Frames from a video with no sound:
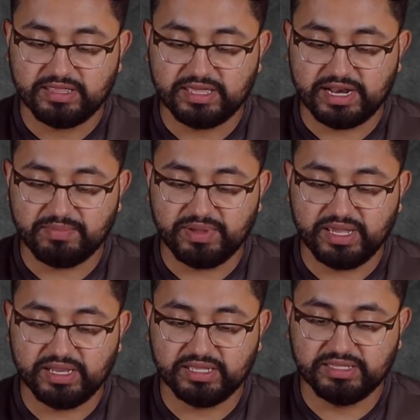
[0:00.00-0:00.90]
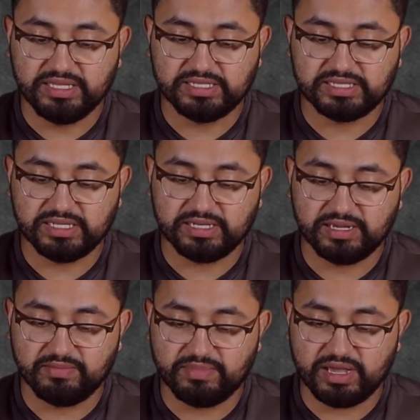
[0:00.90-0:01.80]
that I paid a decent
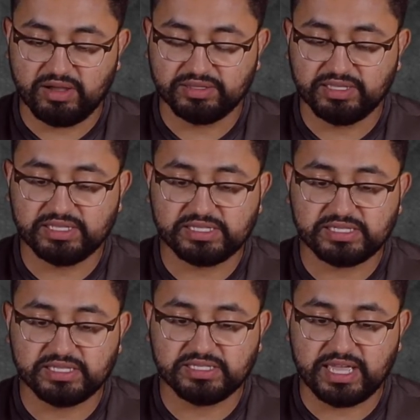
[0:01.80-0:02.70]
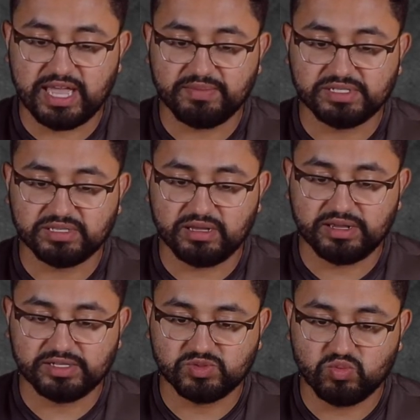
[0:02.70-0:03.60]
amount. I think this is a damaged
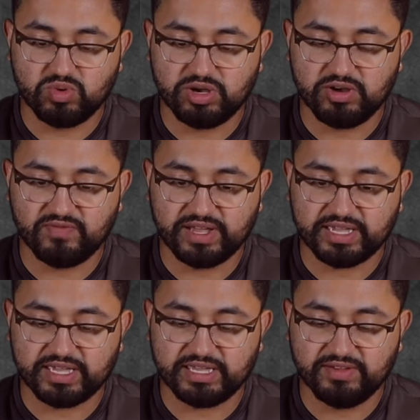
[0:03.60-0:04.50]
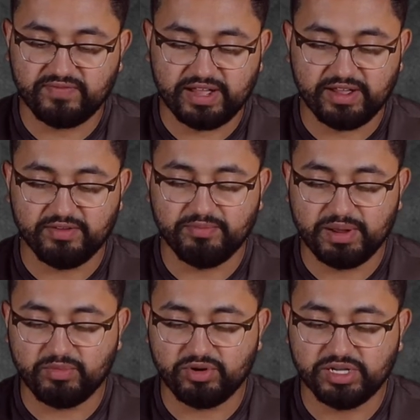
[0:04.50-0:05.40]
lot as well. If
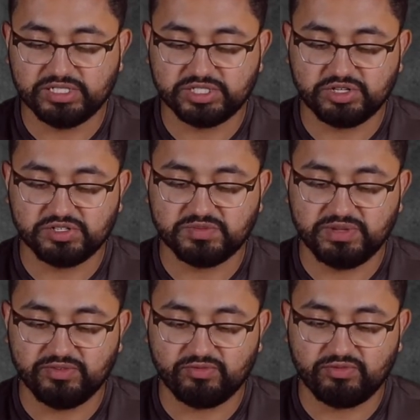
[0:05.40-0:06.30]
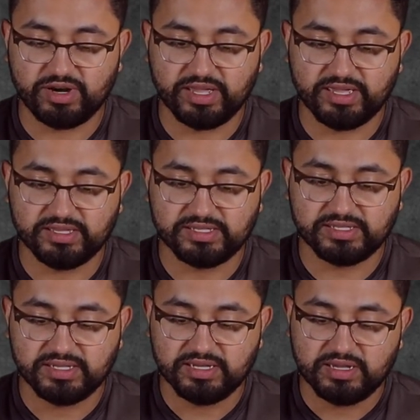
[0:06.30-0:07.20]
memory serves me right,
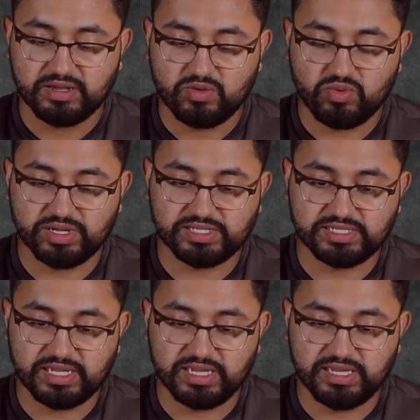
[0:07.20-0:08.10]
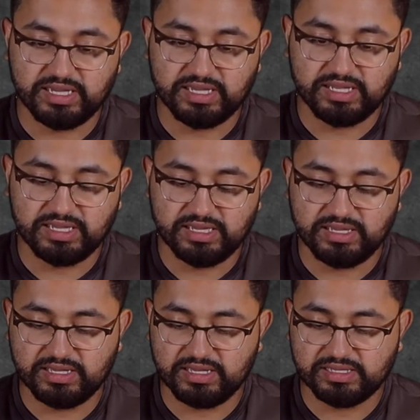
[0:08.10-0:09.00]
want to say it
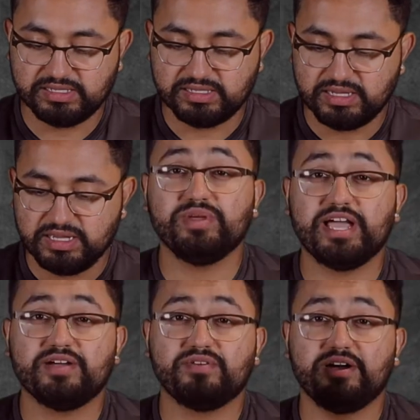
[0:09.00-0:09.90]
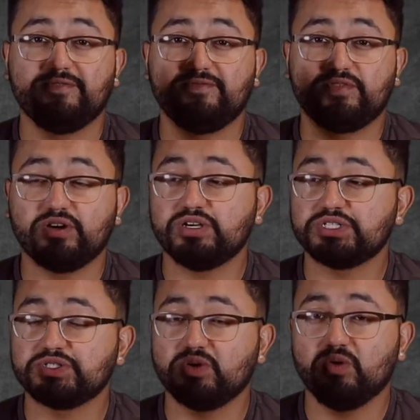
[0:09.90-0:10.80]
is. Here we have a
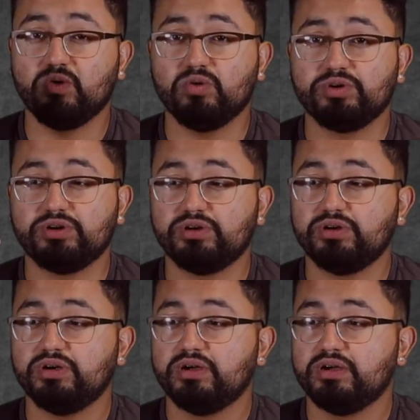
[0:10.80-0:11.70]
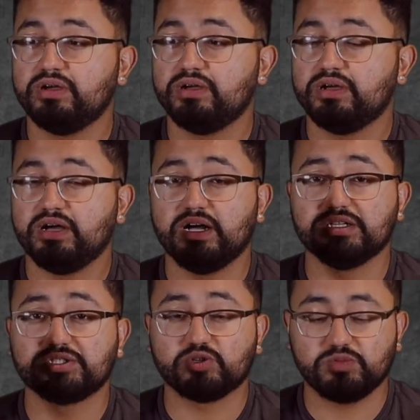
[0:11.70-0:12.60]
first order
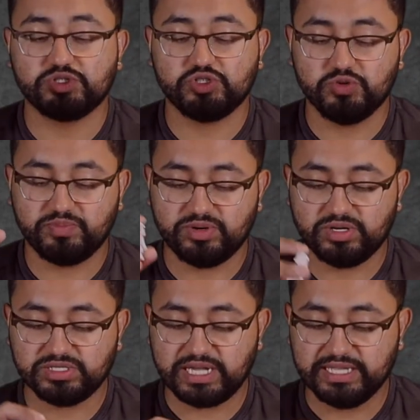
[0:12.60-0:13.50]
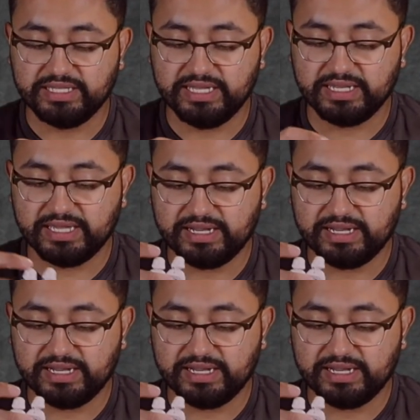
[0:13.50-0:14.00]
stormtroopers. I did get